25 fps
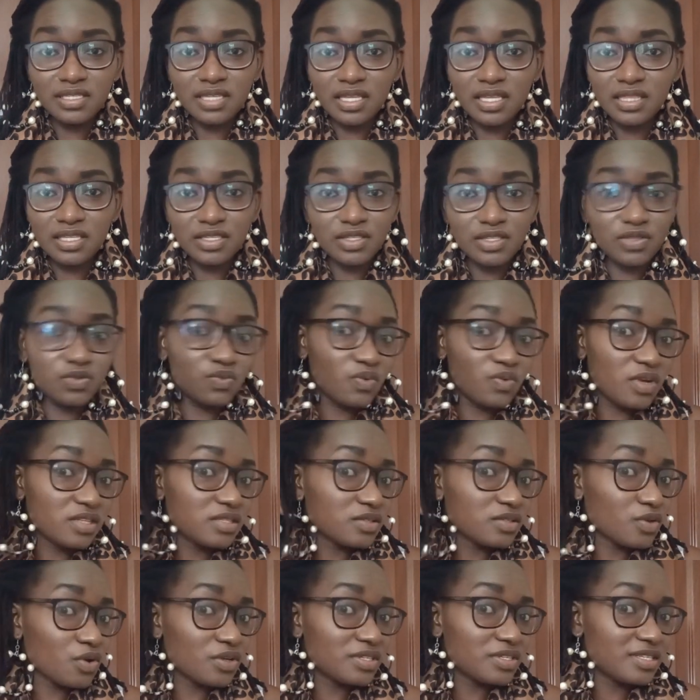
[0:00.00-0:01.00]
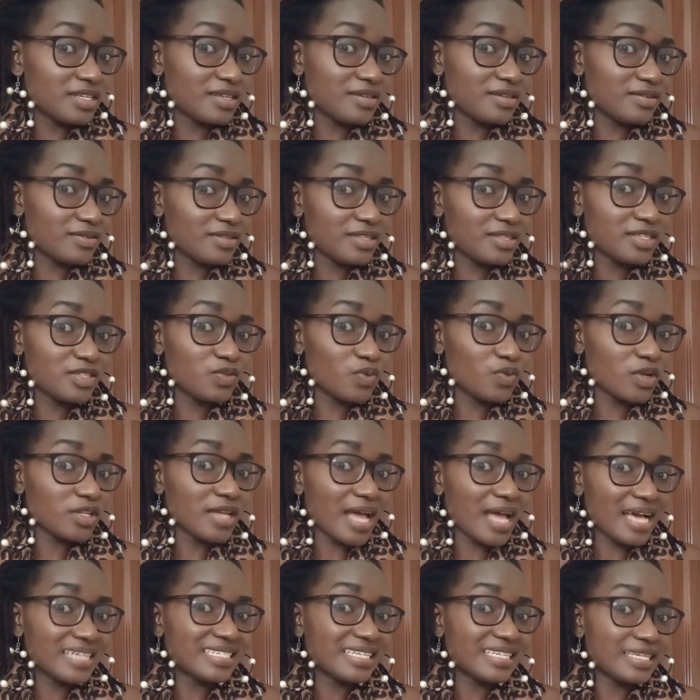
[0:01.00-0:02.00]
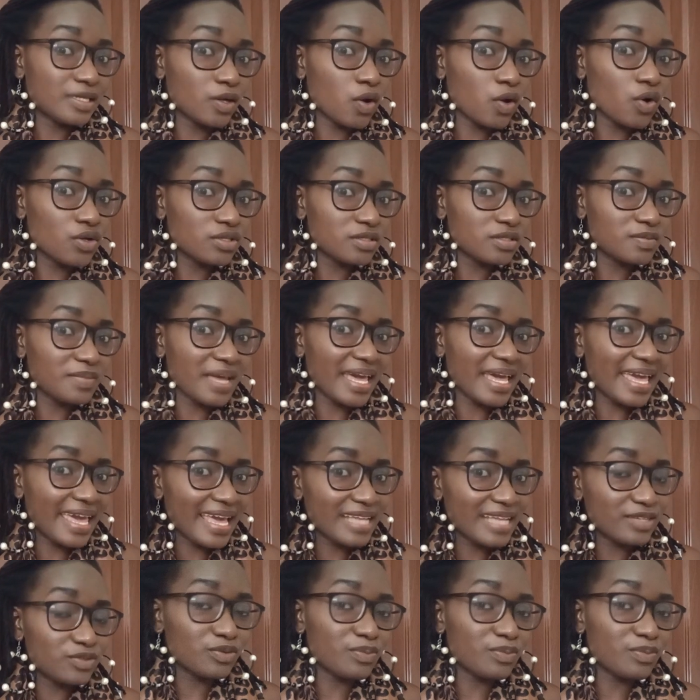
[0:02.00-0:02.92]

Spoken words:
and this is what actually caused my hair